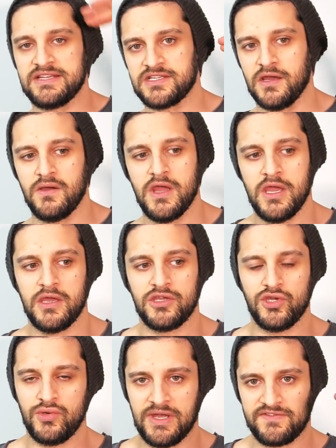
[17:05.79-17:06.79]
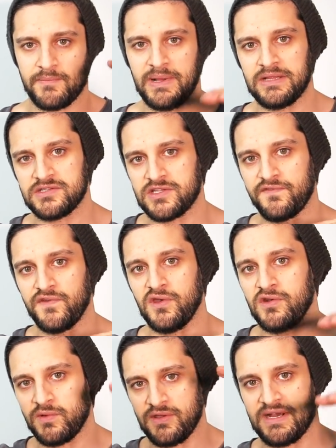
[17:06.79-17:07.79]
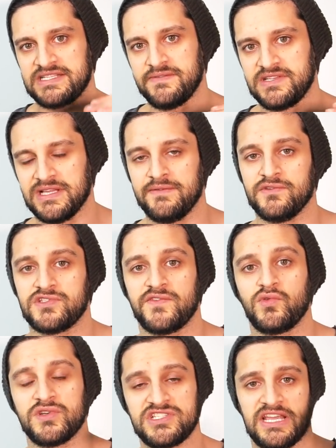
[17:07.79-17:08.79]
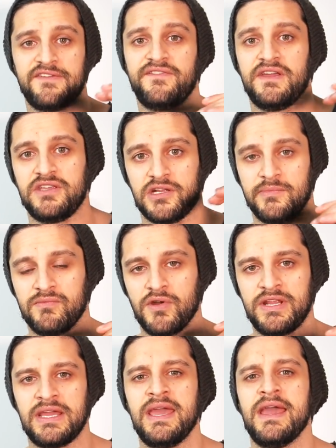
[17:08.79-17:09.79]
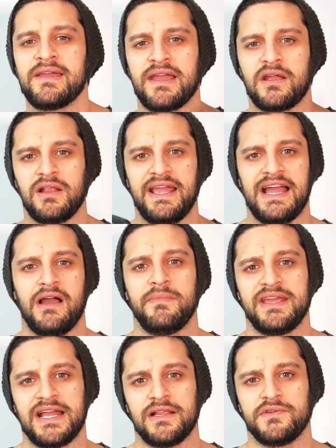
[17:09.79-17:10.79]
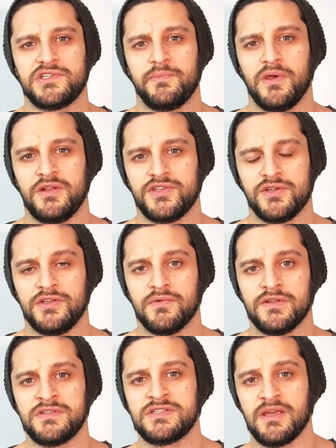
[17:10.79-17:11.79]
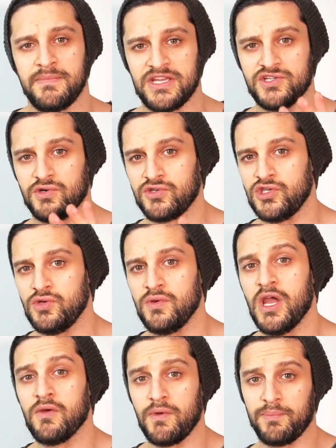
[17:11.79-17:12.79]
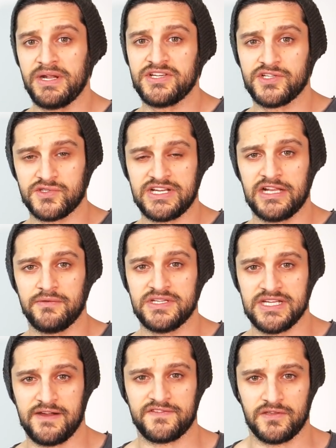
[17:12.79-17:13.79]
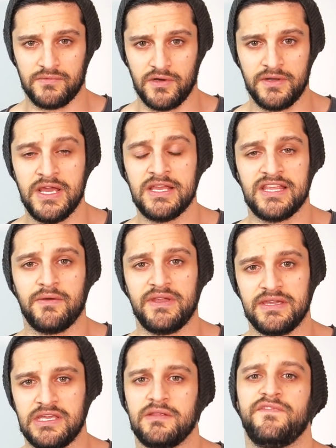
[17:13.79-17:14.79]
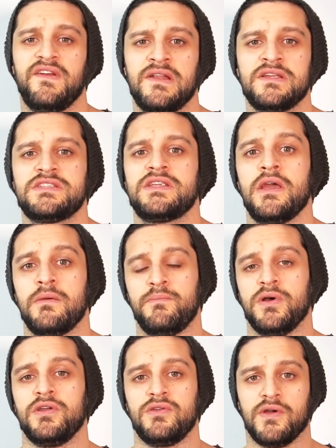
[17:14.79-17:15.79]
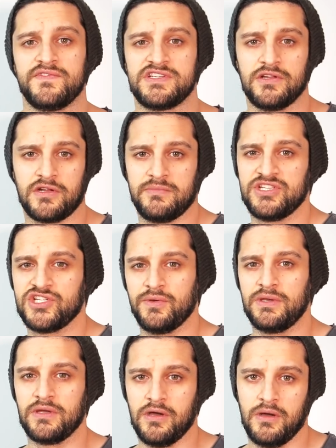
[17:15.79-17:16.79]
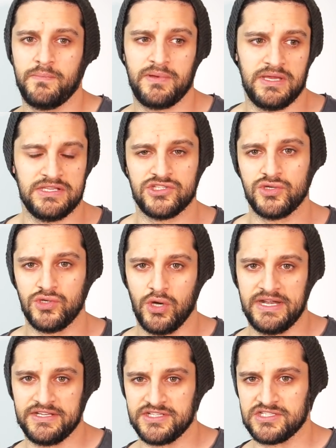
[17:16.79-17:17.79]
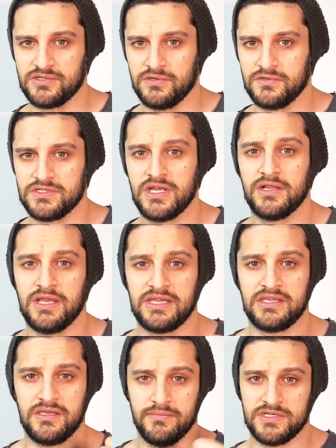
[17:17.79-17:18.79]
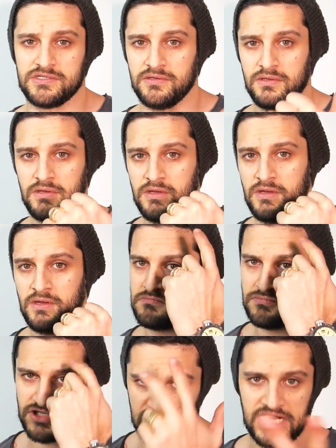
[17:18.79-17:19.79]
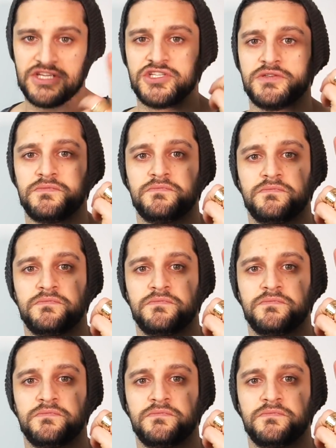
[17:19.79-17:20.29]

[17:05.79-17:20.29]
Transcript: So you have to balance the food with your activity levels. So if you want to stay fit and you're going to be running, calculate how many calories you're burning during your runs and make sure you replenish those calories after the run. That way you keep the fitness, but you're obviously not going to be chewing up into your energy stores like your muscle neglecting.